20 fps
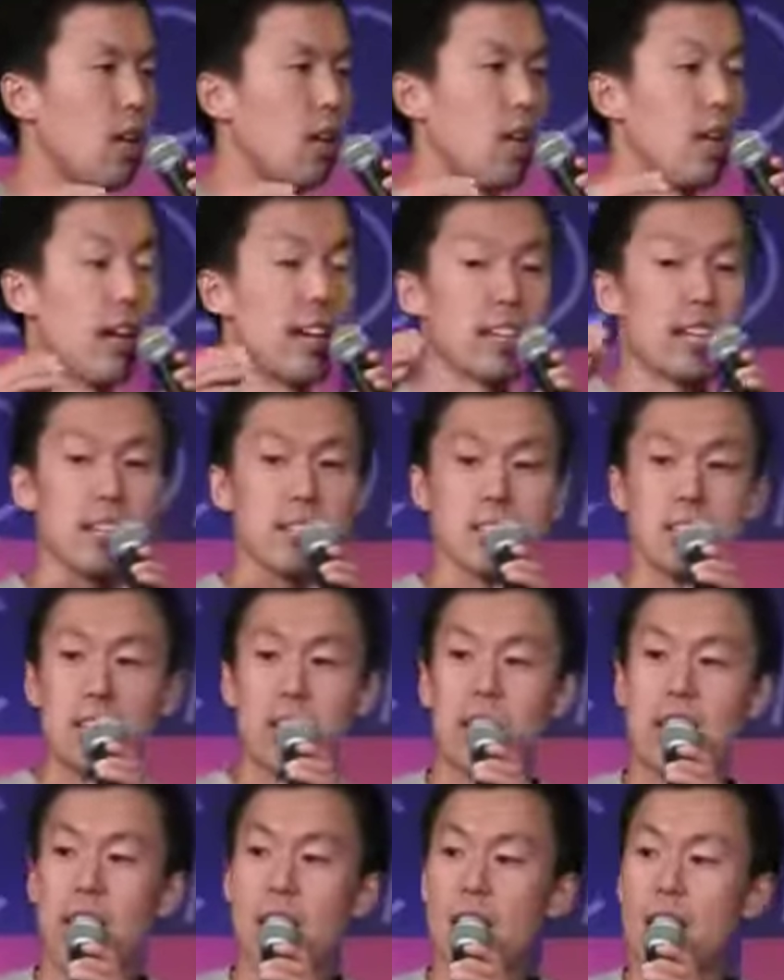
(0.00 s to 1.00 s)
Like I
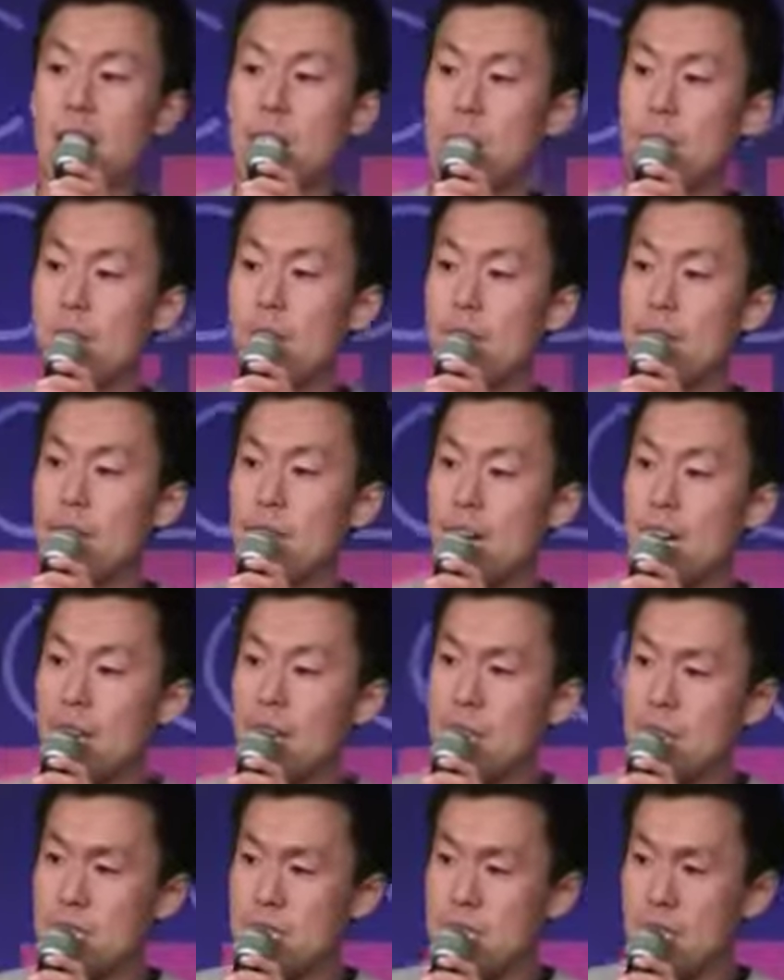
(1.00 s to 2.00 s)
said, I'm
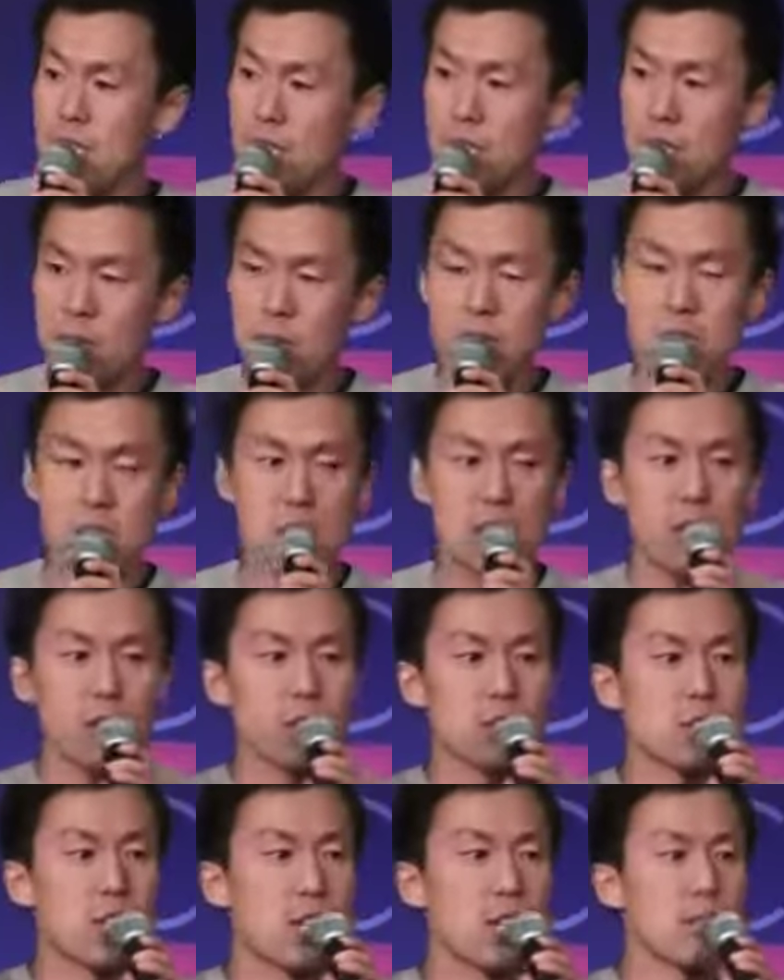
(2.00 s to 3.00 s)
5'7", which is
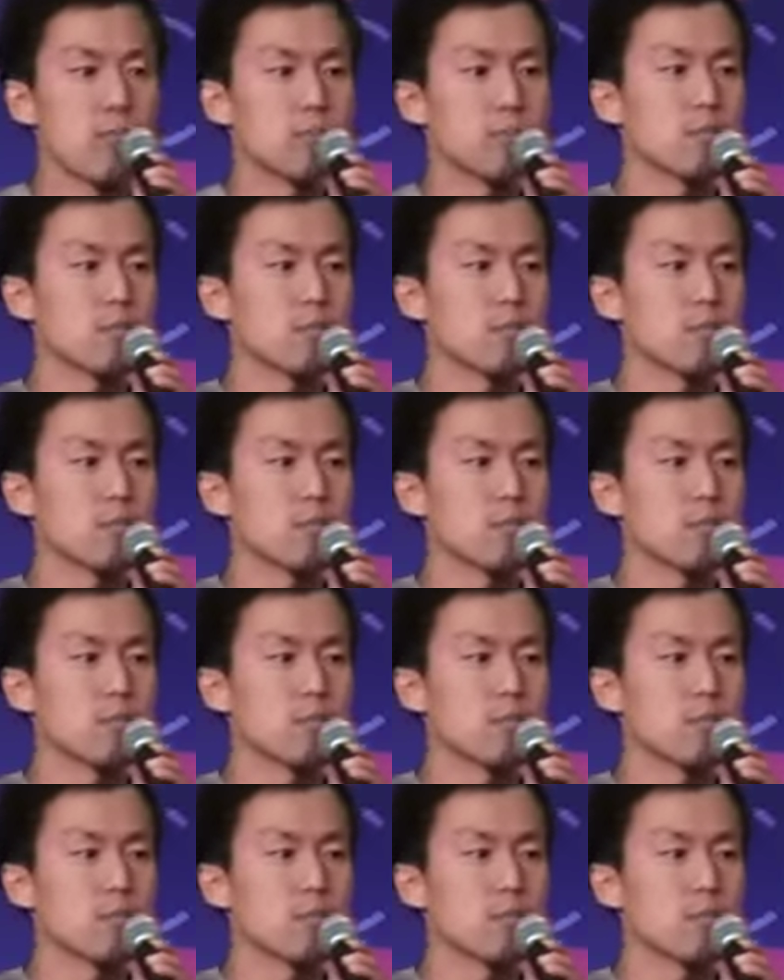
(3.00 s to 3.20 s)
average height.